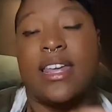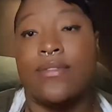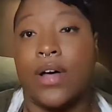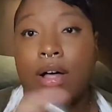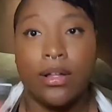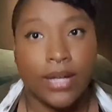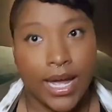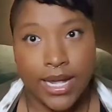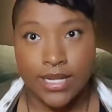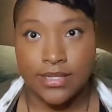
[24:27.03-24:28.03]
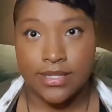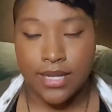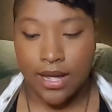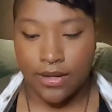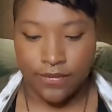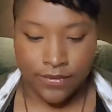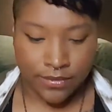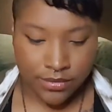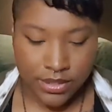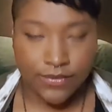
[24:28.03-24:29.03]
they have all kinds of
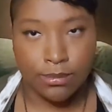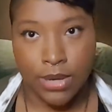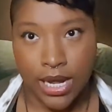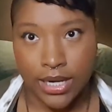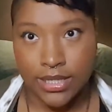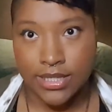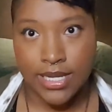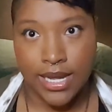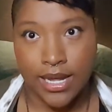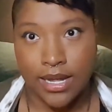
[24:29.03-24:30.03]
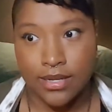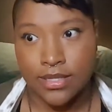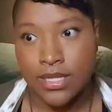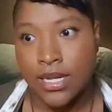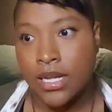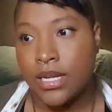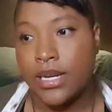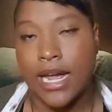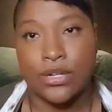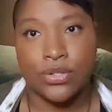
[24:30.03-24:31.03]
different products and
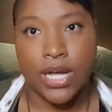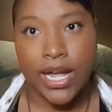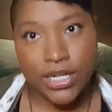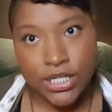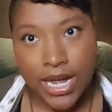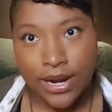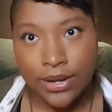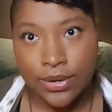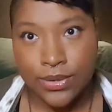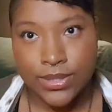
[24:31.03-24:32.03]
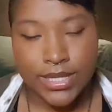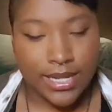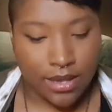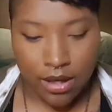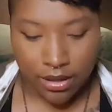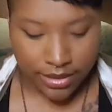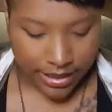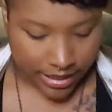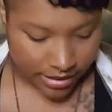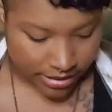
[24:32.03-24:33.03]
natural eyeshadows and all
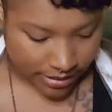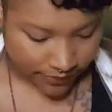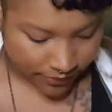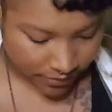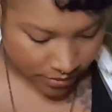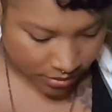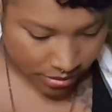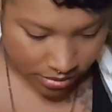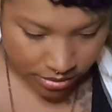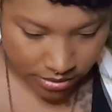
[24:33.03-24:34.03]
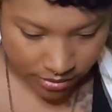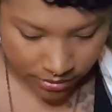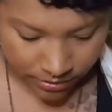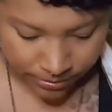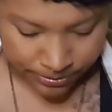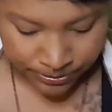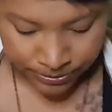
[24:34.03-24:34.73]
that kind of stuff. So